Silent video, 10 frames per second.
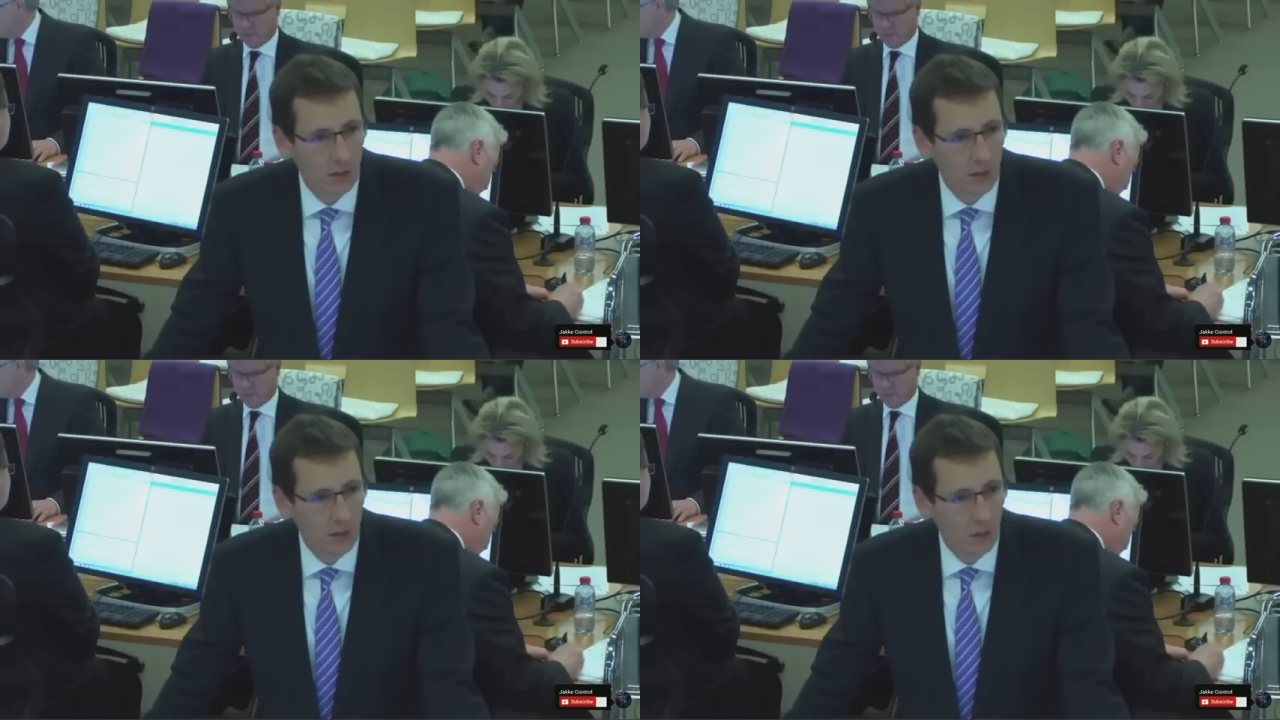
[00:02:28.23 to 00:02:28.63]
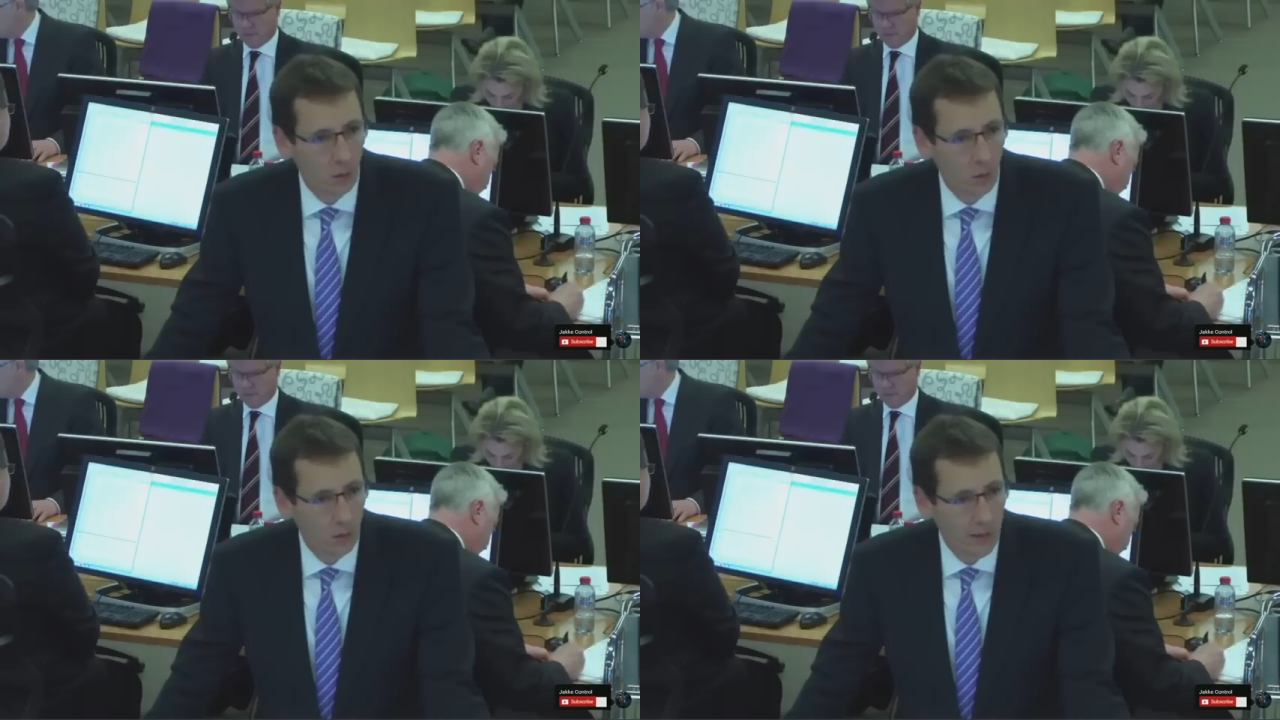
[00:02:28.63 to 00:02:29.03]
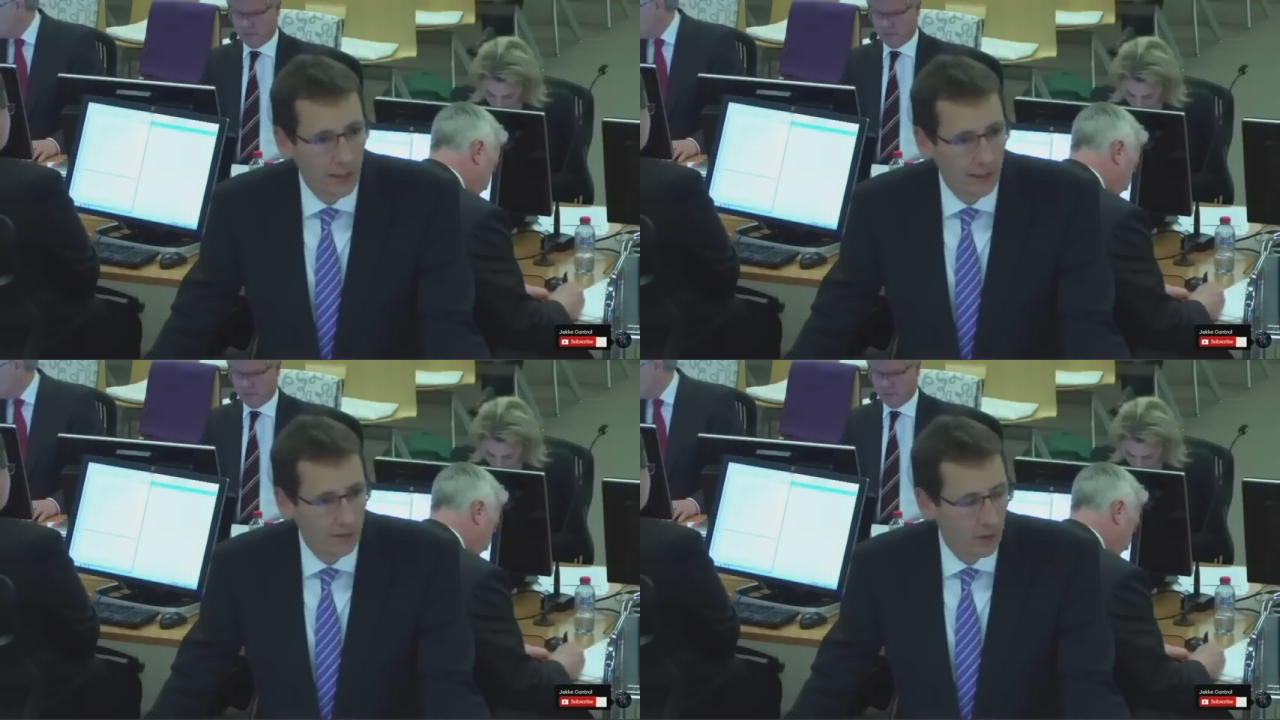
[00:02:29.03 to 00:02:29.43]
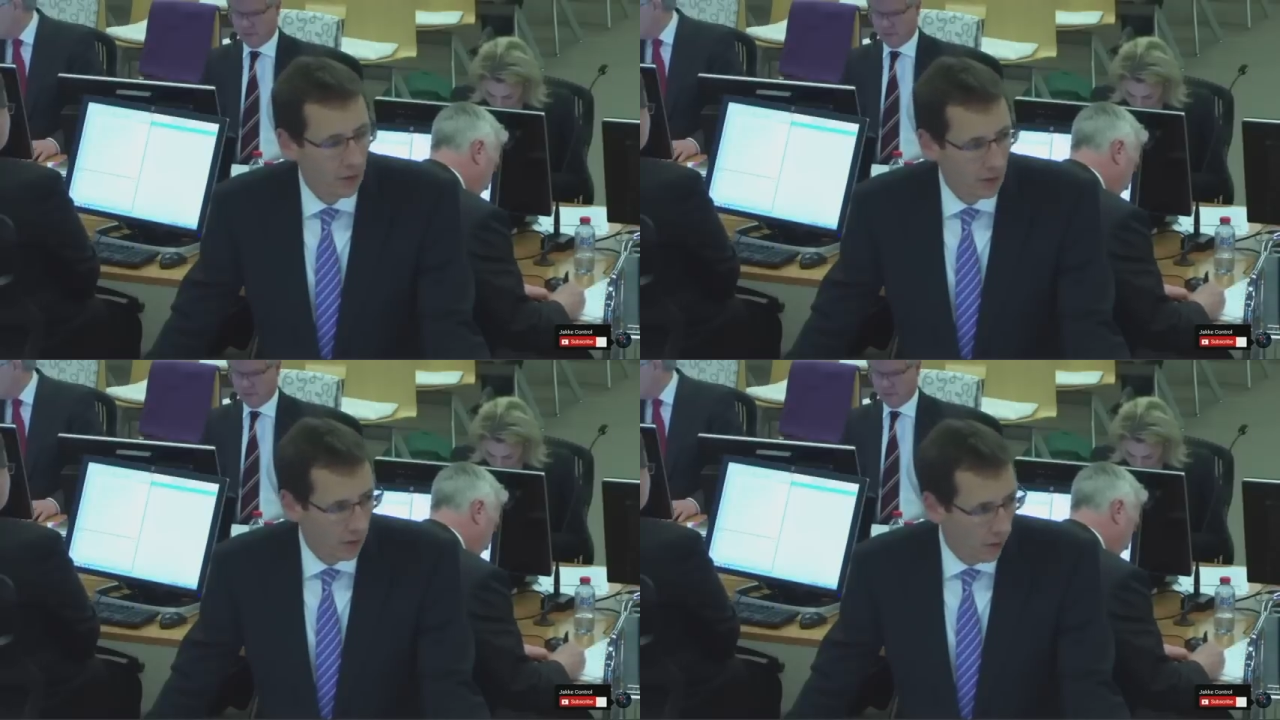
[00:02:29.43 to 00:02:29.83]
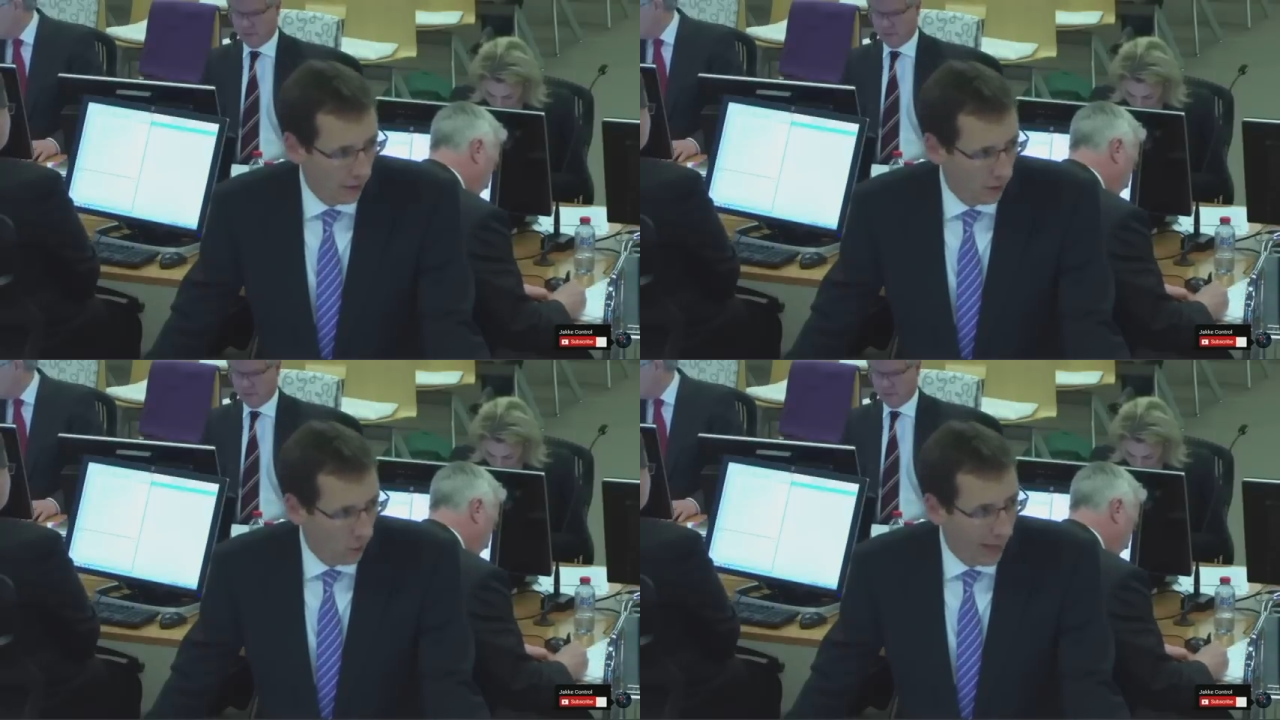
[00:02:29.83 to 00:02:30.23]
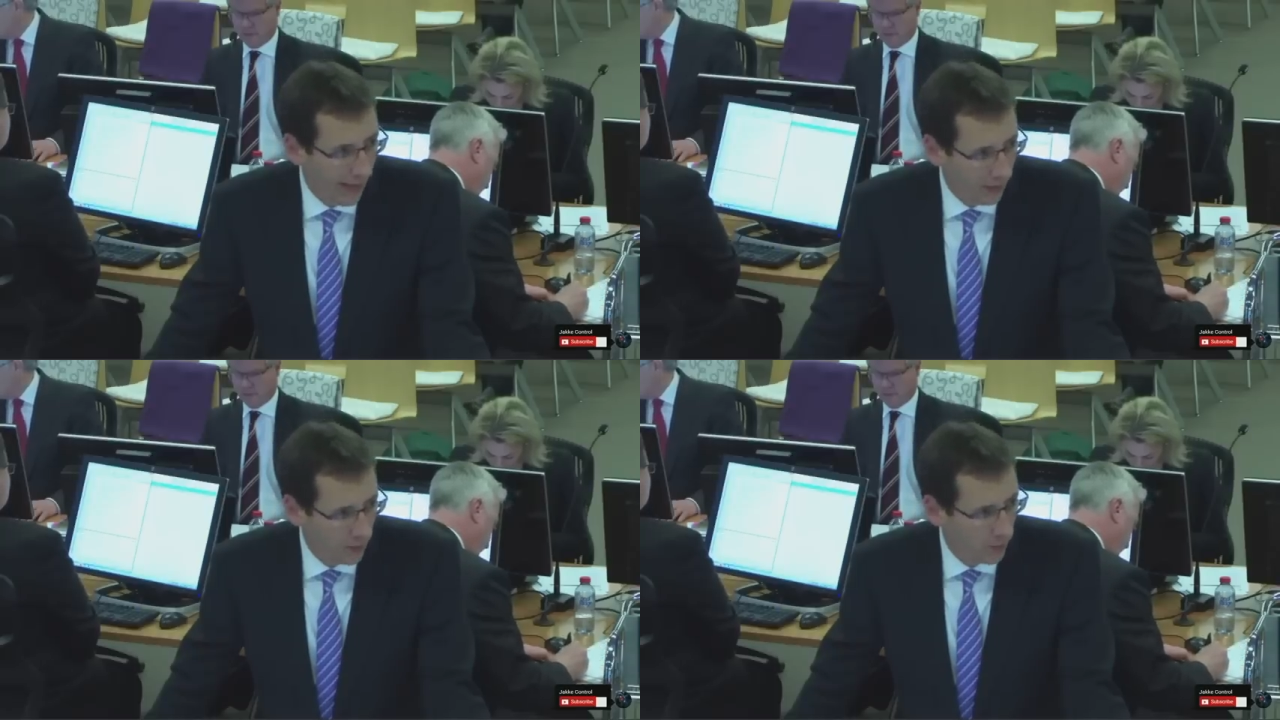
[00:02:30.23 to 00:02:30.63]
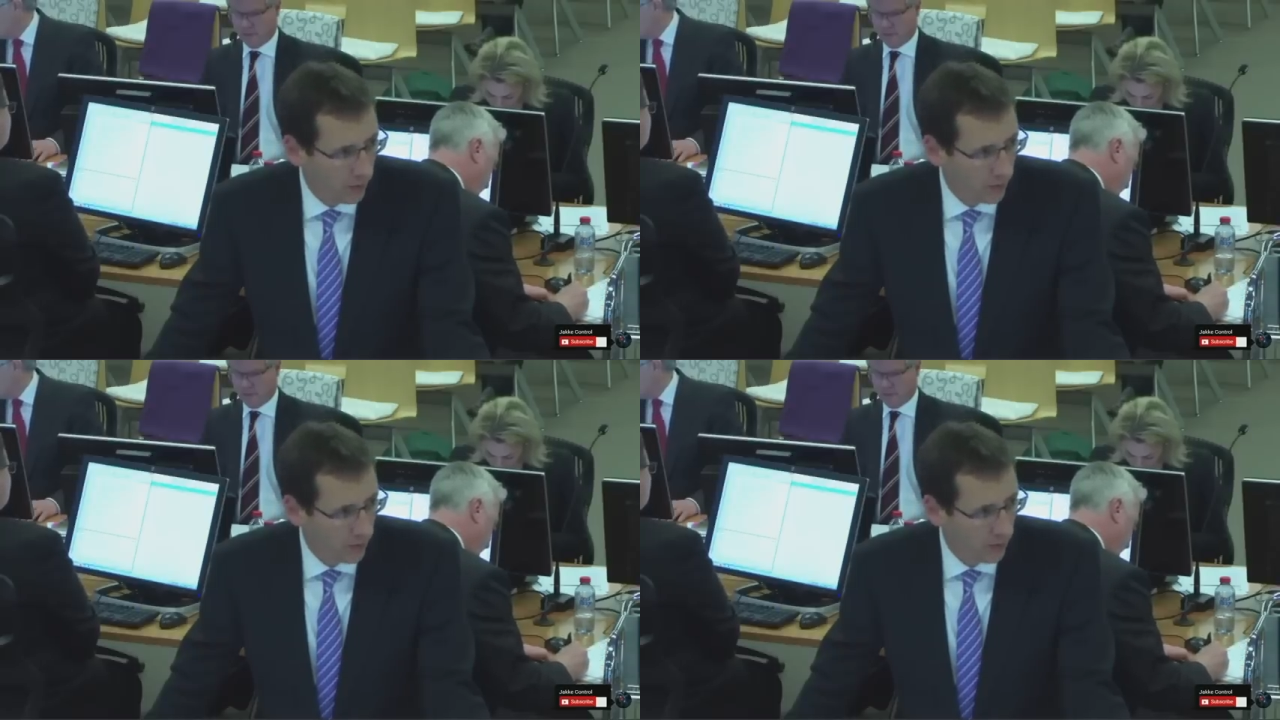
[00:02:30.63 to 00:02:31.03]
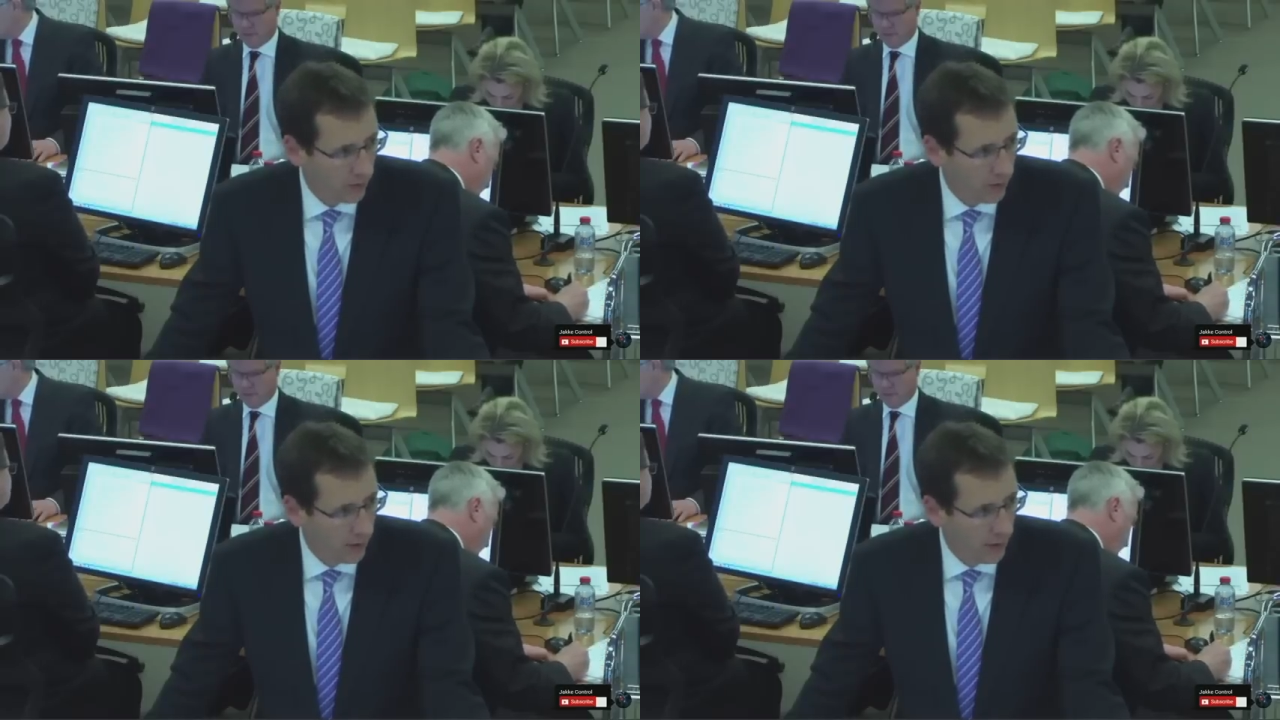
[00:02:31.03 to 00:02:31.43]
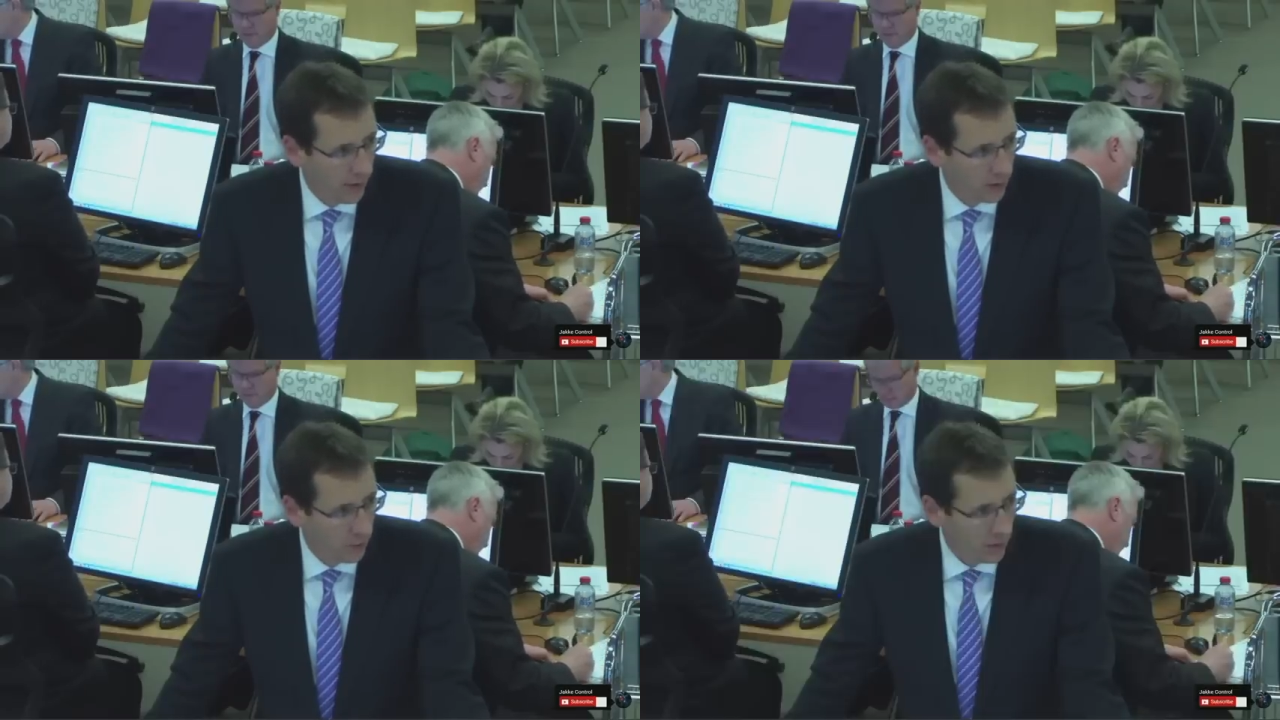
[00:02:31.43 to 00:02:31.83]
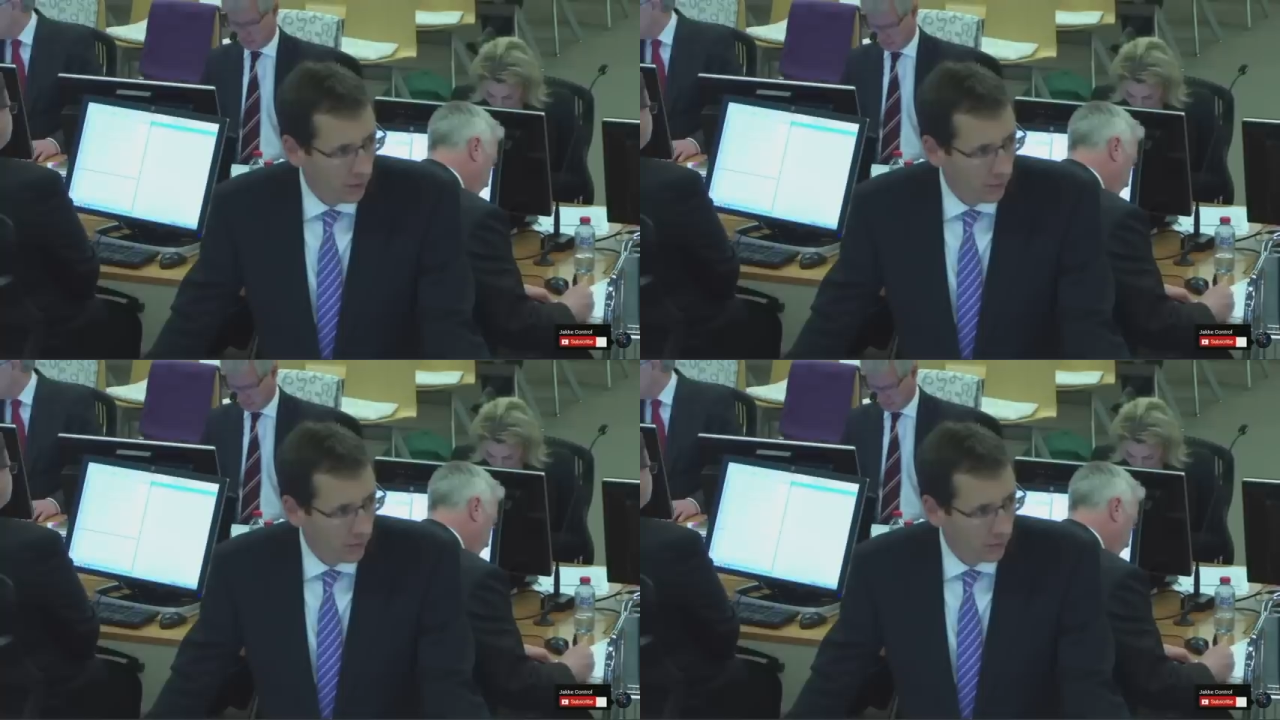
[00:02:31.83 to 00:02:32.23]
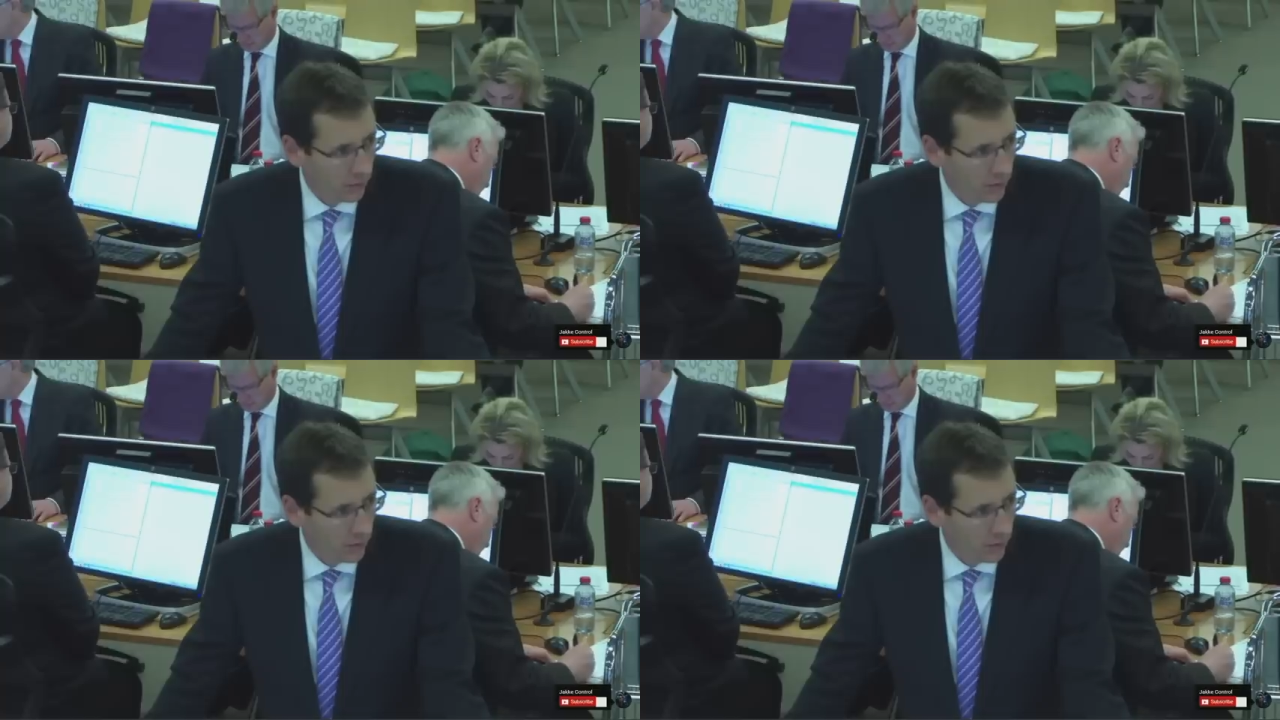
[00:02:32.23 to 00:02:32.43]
will be left not knowing why this person has been reproved.